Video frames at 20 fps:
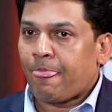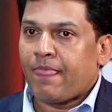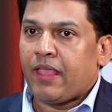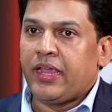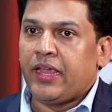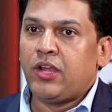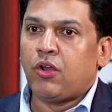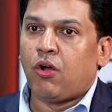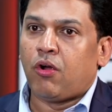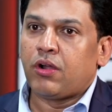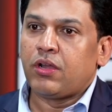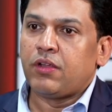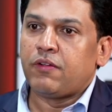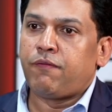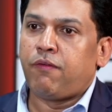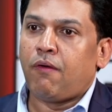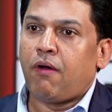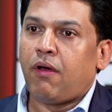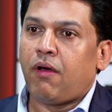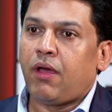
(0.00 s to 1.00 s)
in order
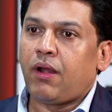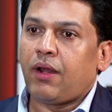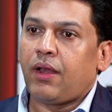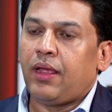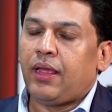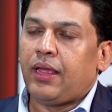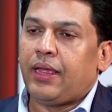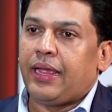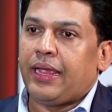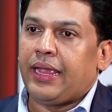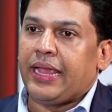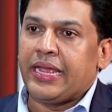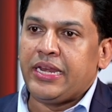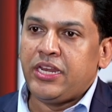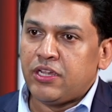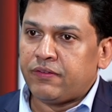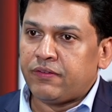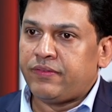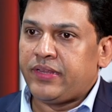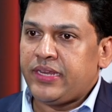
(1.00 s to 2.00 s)
for
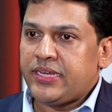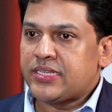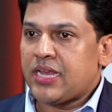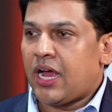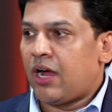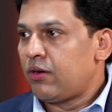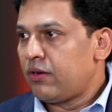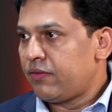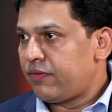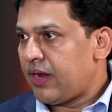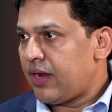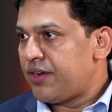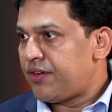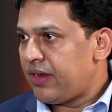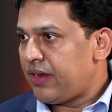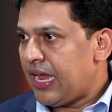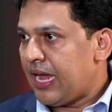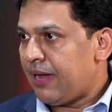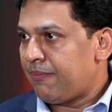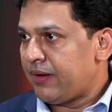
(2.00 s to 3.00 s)
any of these
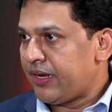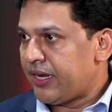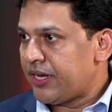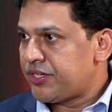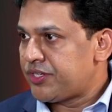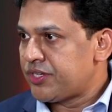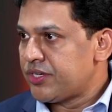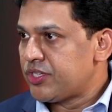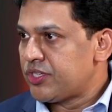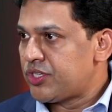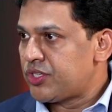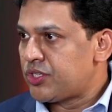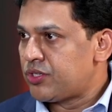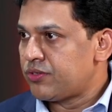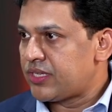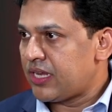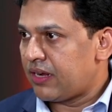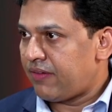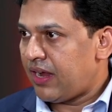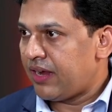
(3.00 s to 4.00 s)
out-of-country applications to
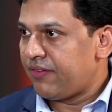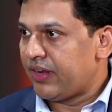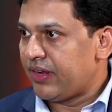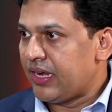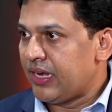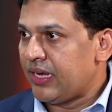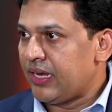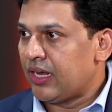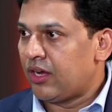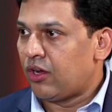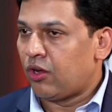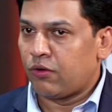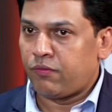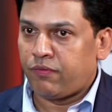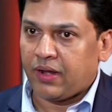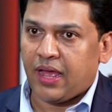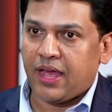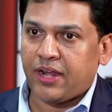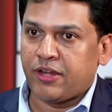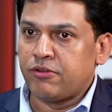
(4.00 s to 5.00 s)
survive in India, or
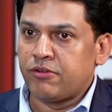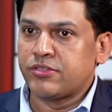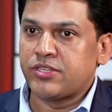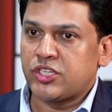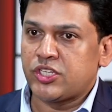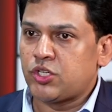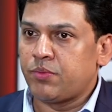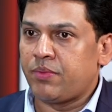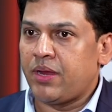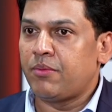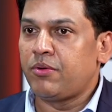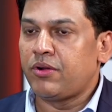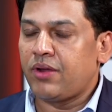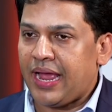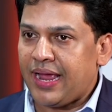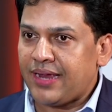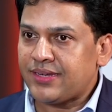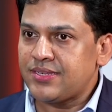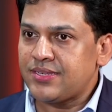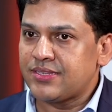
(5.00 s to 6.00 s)
for our users to be able
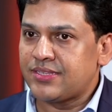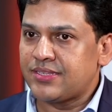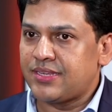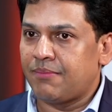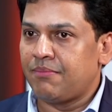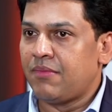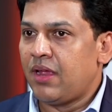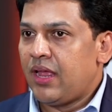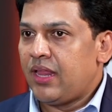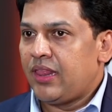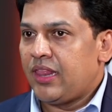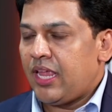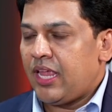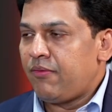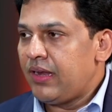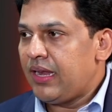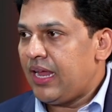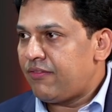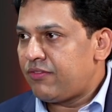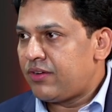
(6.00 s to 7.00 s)
to access them, they
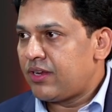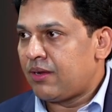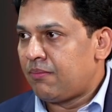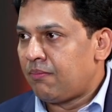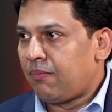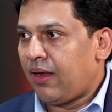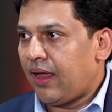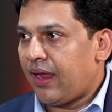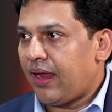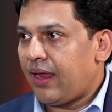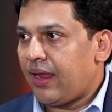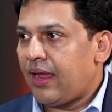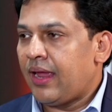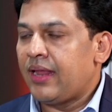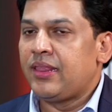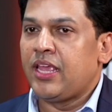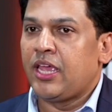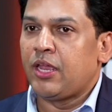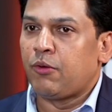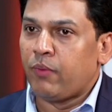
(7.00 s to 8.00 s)
will have to comply.
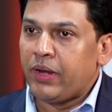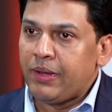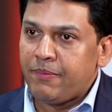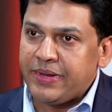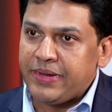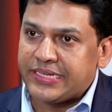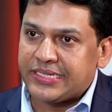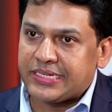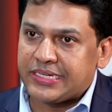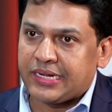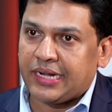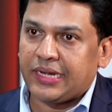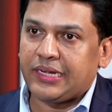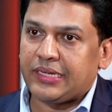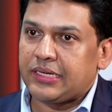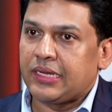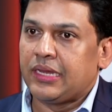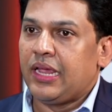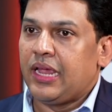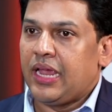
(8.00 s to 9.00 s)
And there will be
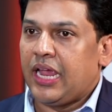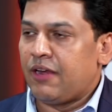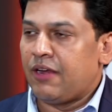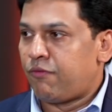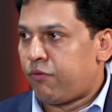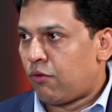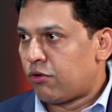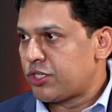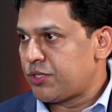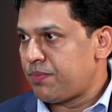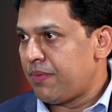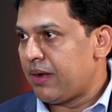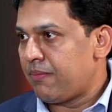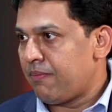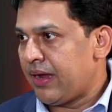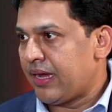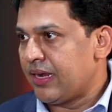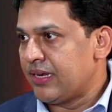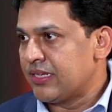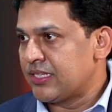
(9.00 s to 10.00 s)
strict enforcement
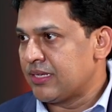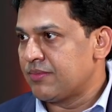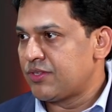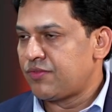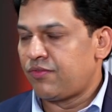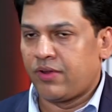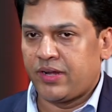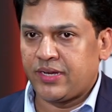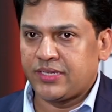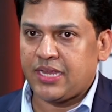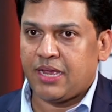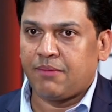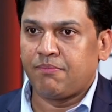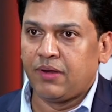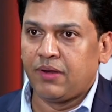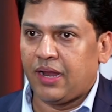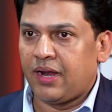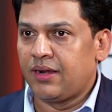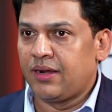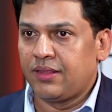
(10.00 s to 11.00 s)
mechanisms. For
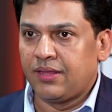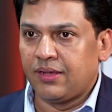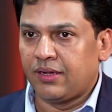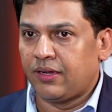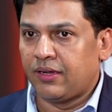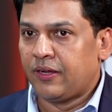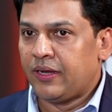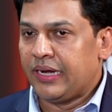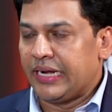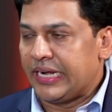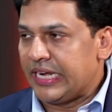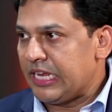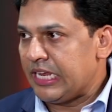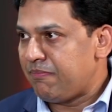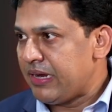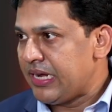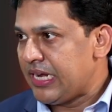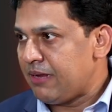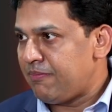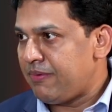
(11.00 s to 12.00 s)
example, under the
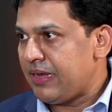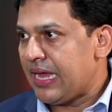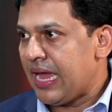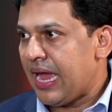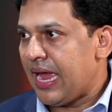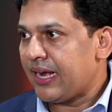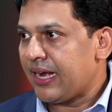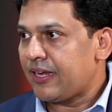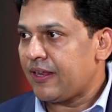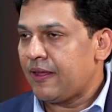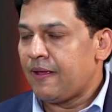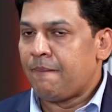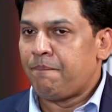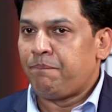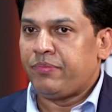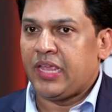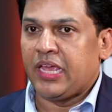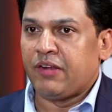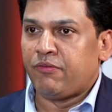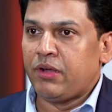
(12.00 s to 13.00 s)
DPDP Act,
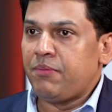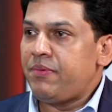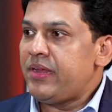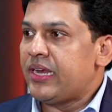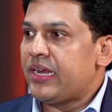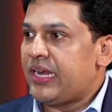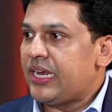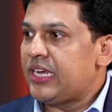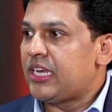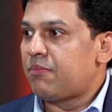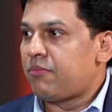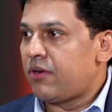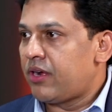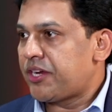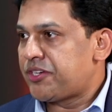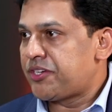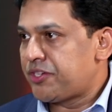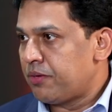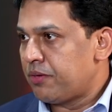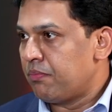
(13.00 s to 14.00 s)
there will be a data
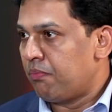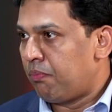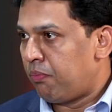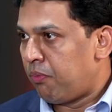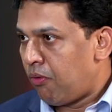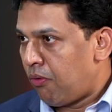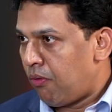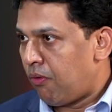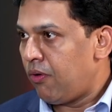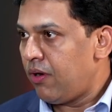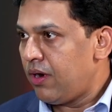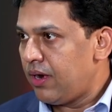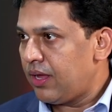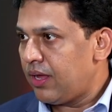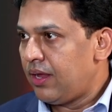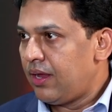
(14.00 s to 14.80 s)
protection board